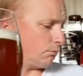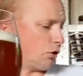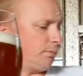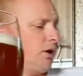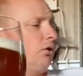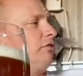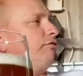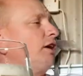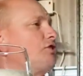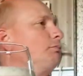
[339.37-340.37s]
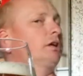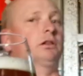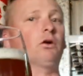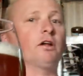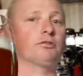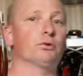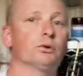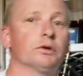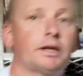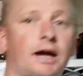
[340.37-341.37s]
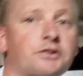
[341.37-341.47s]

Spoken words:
Might be able to flash a bit of light through it and